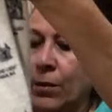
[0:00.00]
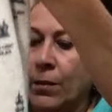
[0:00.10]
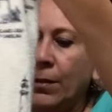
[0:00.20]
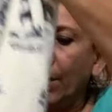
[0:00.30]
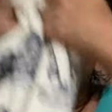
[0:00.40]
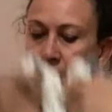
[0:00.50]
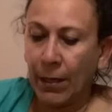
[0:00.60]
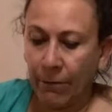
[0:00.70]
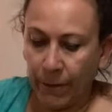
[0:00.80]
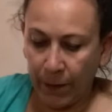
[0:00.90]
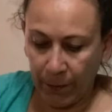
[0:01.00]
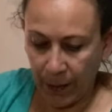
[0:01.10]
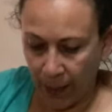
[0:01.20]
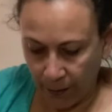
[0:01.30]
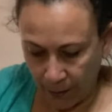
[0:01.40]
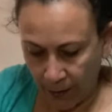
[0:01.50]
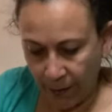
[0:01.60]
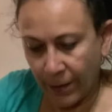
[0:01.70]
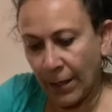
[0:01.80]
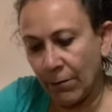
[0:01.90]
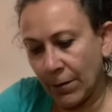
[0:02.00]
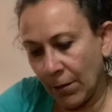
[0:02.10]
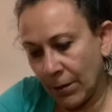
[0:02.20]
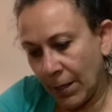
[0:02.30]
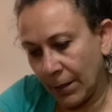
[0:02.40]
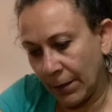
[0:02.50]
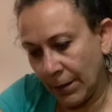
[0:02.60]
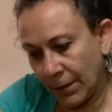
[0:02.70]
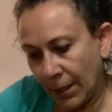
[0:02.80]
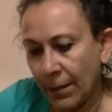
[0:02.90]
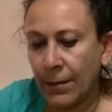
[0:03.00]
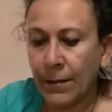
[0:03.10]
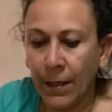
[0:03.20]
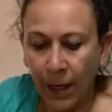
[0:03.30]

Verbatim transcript: Someone will have fun with that. I think that was Oak Island, yes.